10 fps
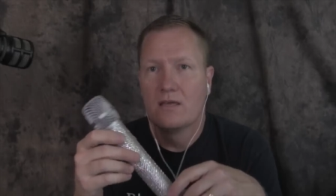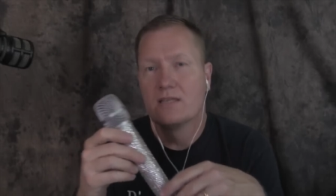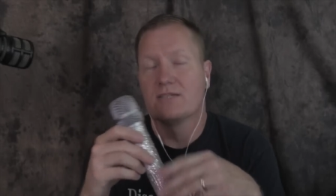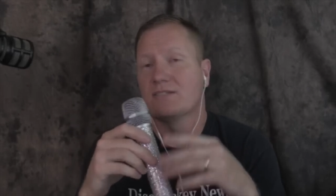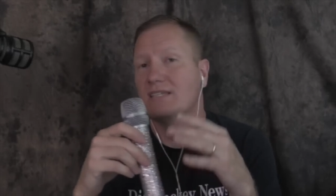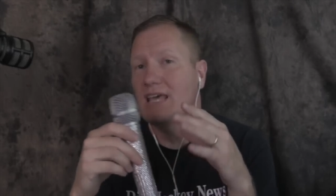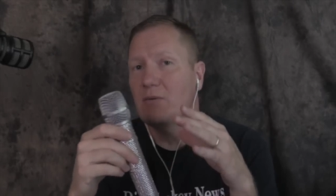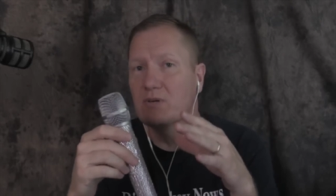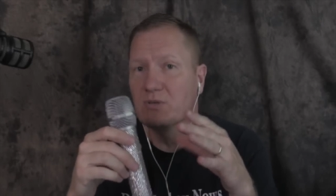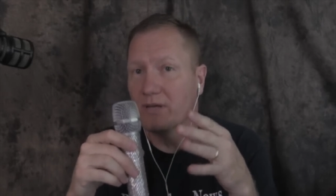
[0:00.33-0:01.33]
So today
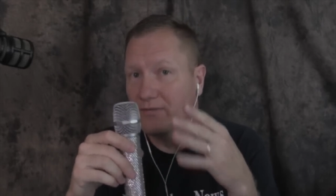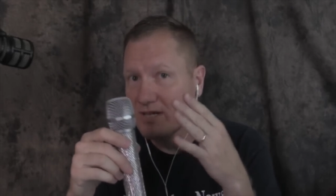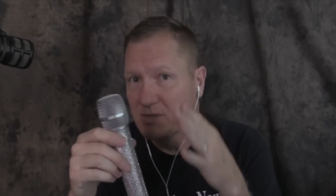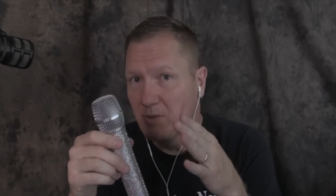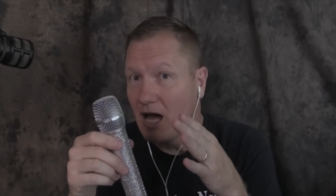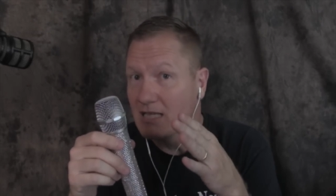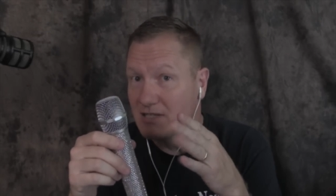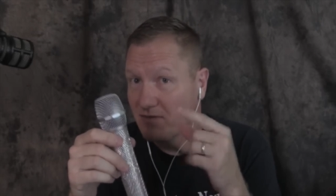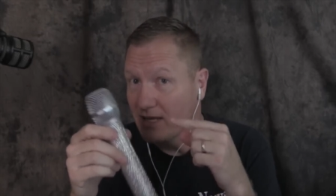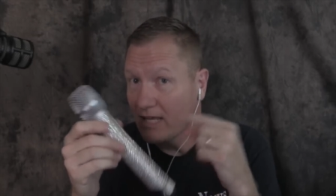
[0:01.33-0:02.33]
we're doing a response
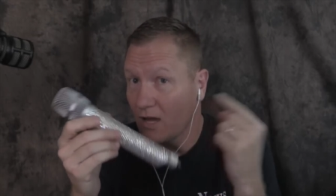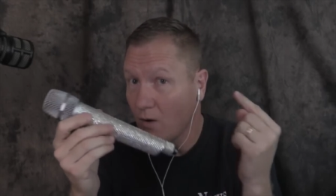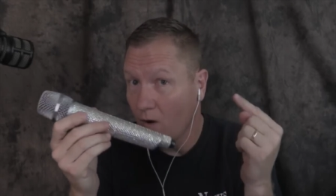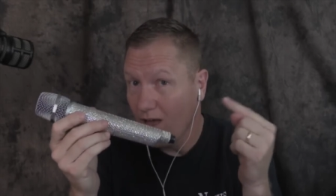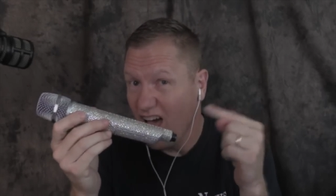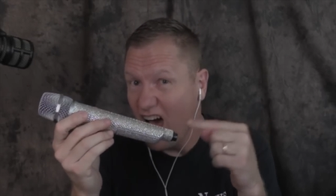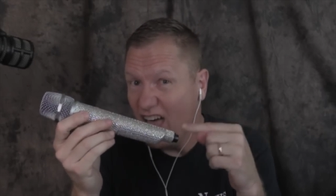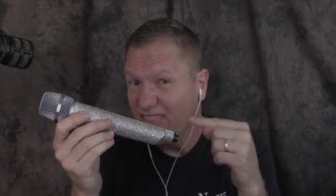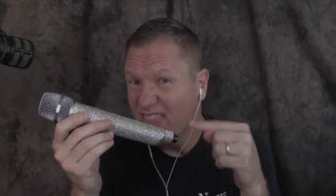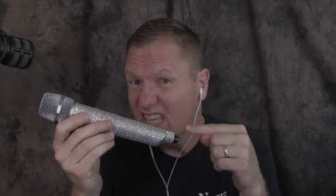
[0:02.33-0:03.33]
video on
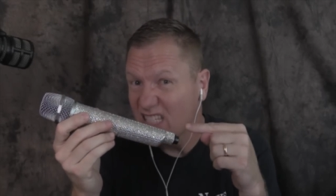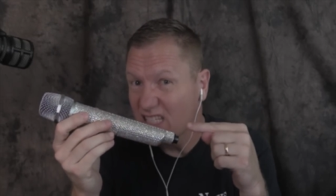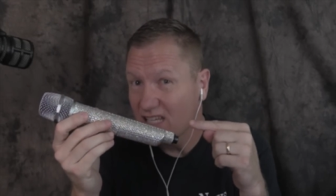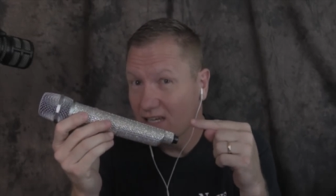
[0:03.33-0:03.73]
this.